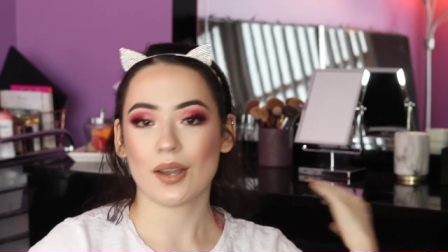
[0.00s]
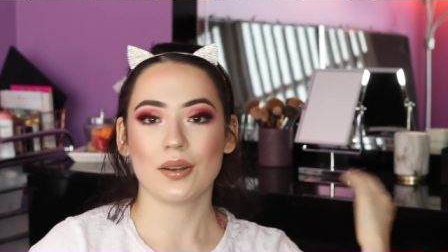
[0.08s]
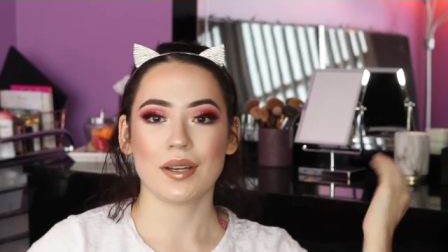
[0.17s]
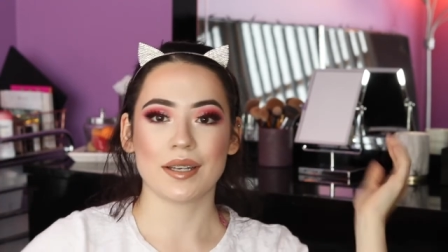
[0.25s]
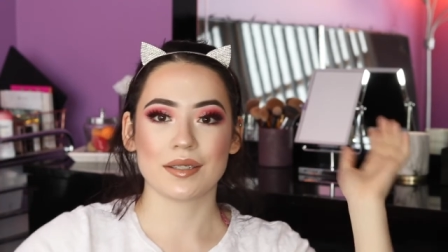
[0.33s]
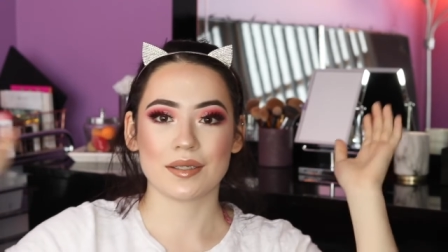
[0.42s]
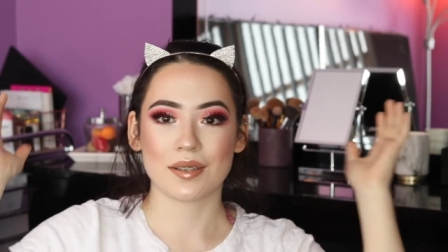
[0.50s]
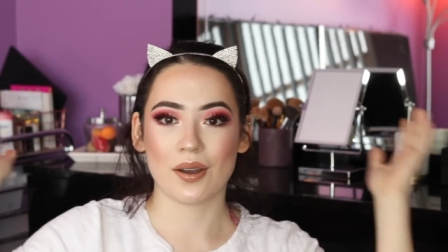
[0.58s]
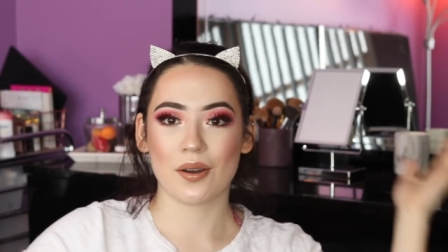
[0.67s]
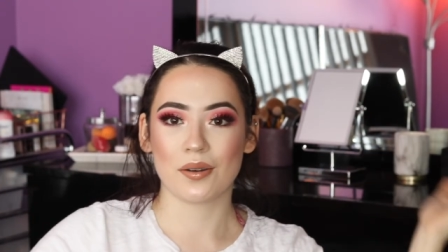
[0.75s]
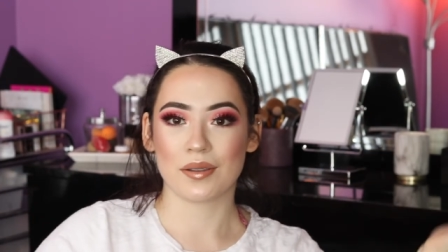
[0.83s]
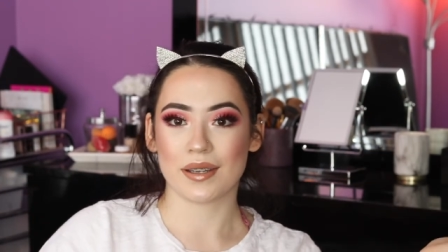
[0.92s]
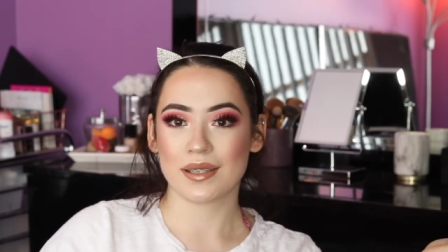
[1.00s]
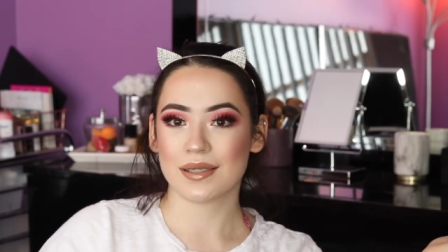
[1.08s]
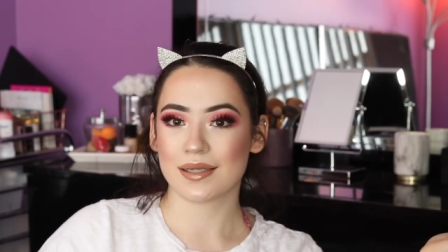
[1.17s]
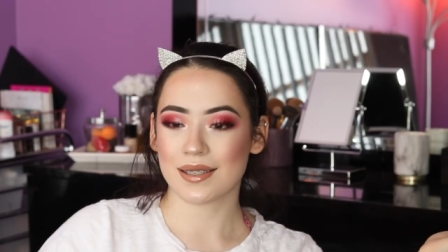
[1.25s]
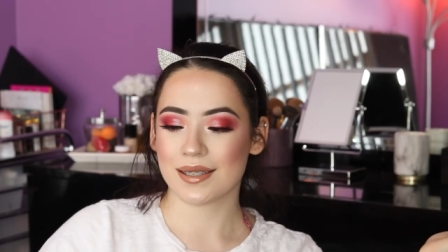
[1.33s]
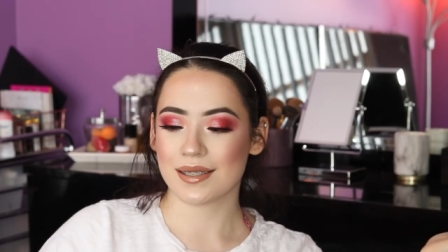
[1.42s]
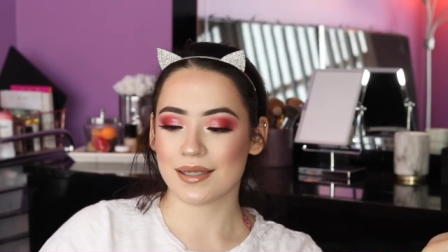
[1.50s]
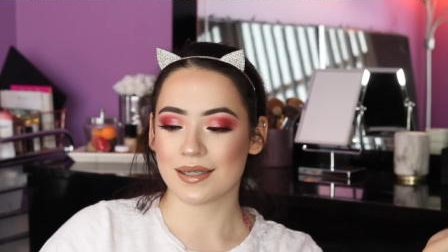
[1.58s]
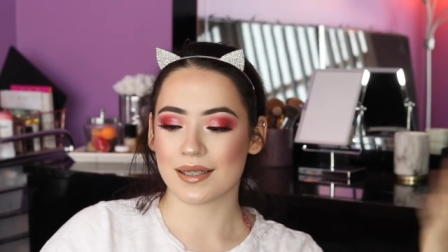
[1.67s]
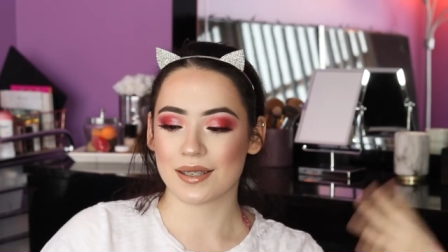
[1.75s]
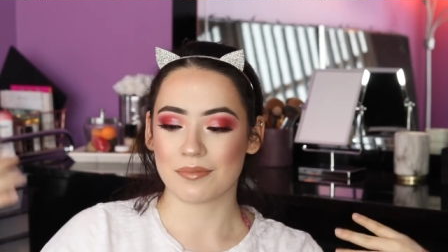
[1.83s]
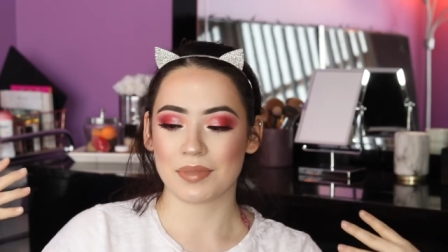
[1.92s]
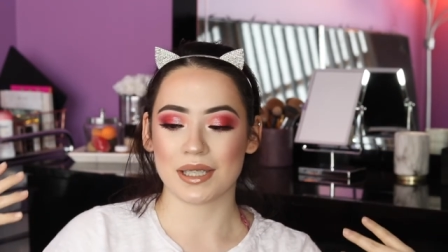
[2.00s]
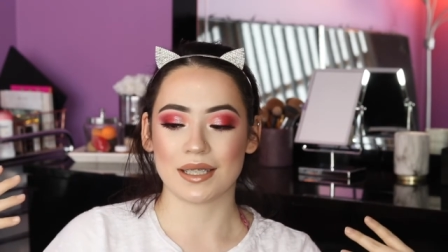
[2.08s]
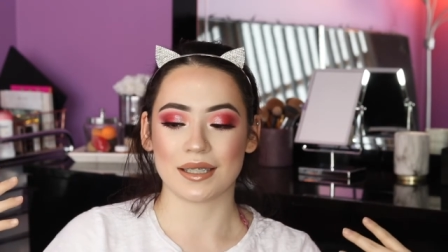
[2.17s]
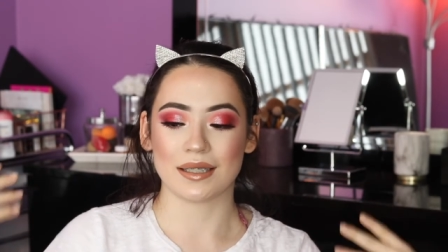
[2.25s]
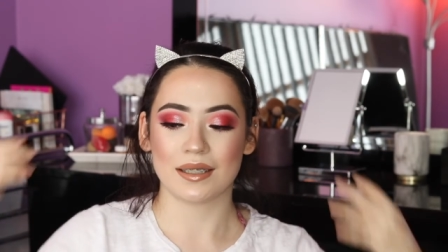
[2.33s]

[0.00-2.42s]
Okay, so this is the completed